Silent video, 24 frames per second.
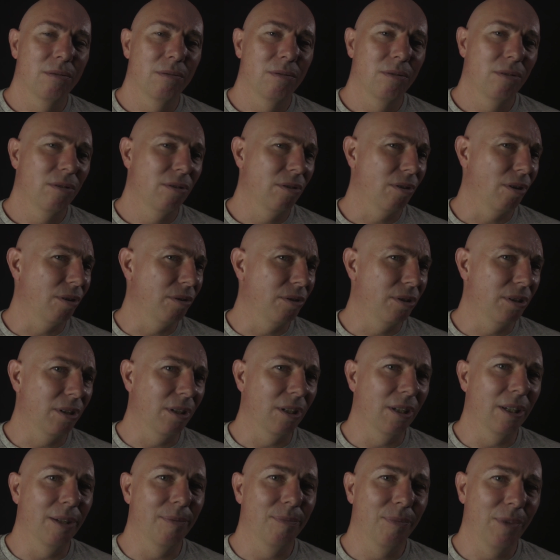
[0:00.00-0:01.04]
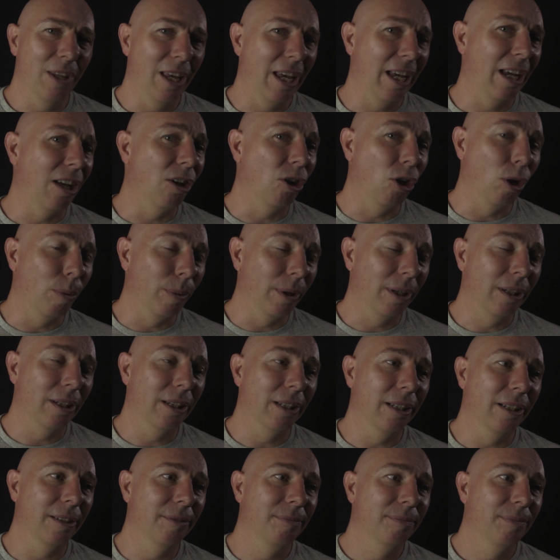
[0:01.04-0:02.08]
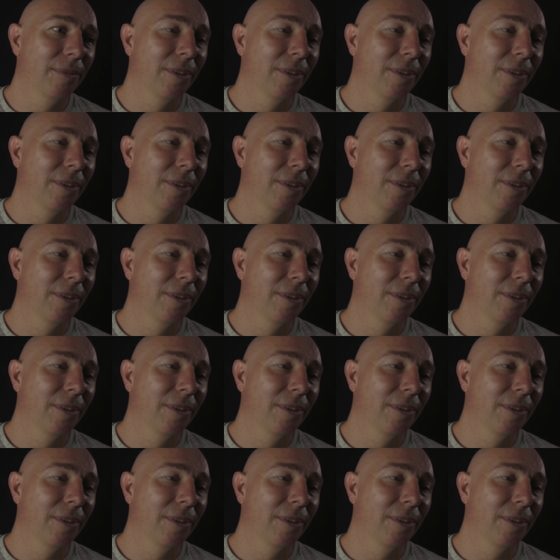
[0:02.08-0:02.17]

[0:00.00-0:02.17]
socially, economically,